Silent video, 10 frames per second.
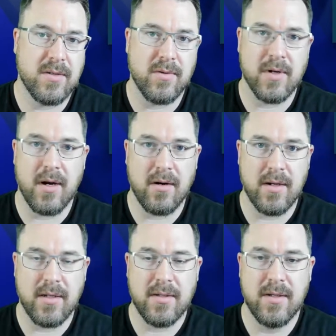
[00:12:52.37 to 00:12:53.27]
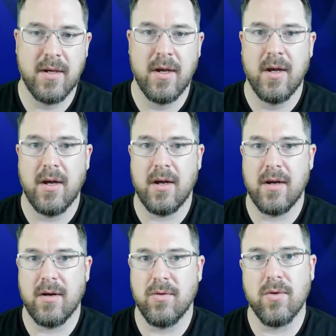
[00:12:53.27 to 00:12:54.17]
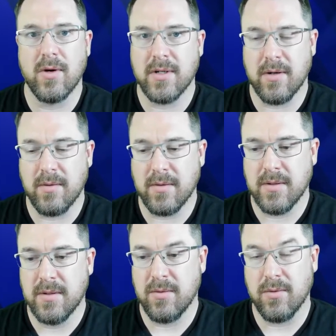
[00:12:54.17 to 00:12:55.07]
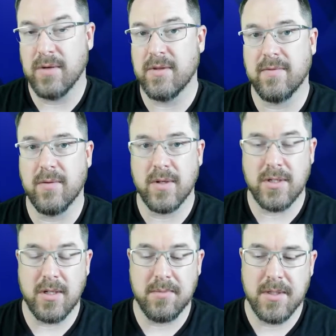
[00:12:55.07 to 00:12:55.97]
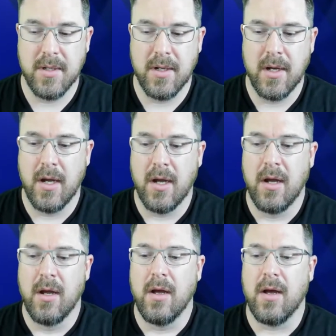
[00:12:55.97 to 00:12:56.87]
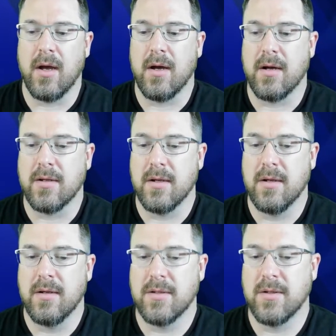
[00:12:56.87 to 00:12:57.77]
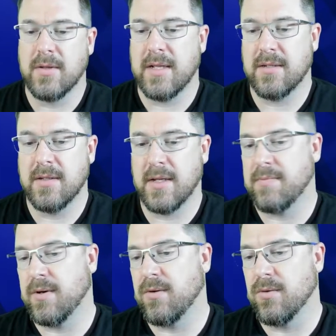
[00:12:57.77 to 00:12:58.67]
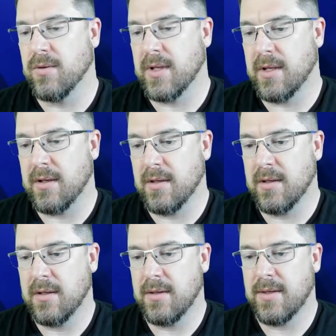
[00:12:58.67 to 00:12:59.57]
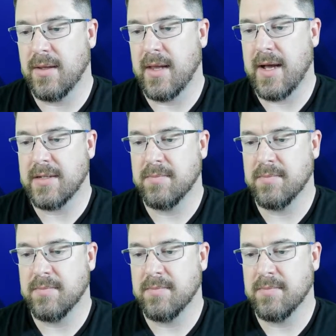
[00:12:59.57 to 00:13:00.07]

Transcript: or Incarnates or Eternals or even the focus gems. So that's pretty cool. The last